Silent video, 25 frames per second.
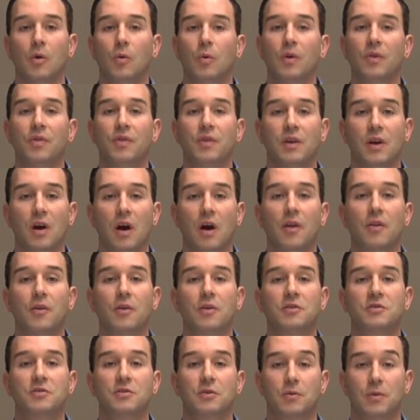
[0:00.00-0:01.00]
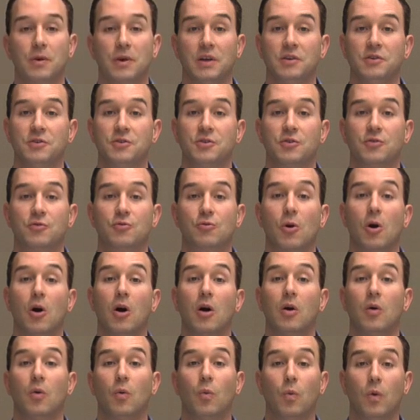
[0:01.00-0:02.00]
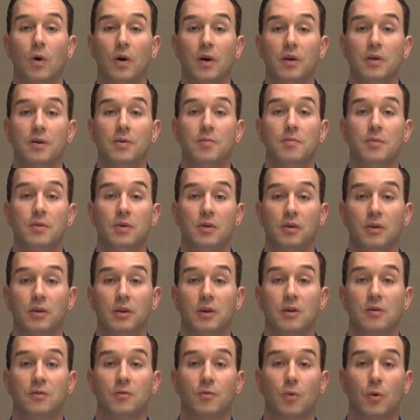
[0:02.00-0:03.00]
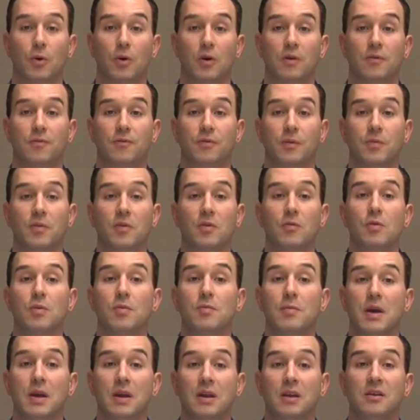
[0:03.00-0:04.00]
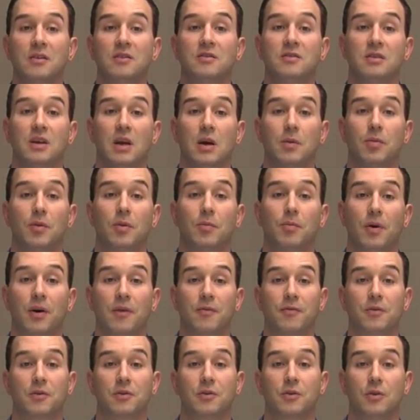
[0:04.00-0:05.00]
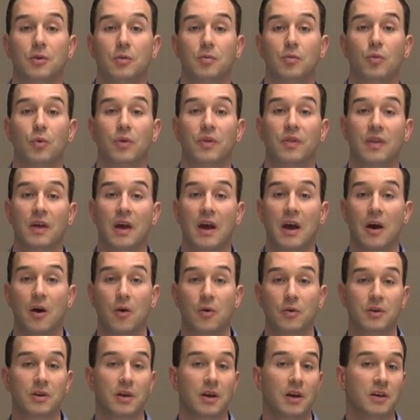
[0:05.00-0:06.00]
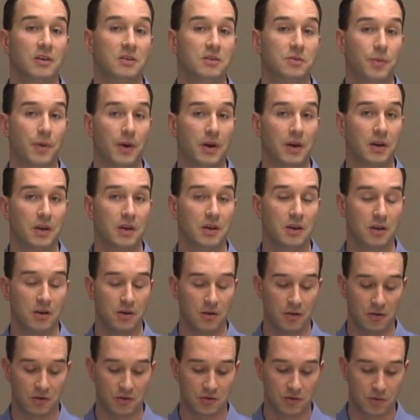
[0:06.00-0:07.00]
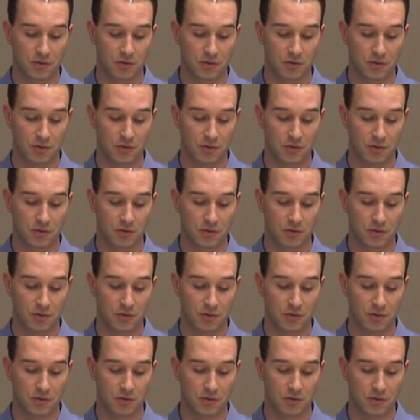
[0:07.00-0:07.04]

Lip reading: With the other syringe, draw 1 milliliter of water from the remaining sample buffer tube without a spike into the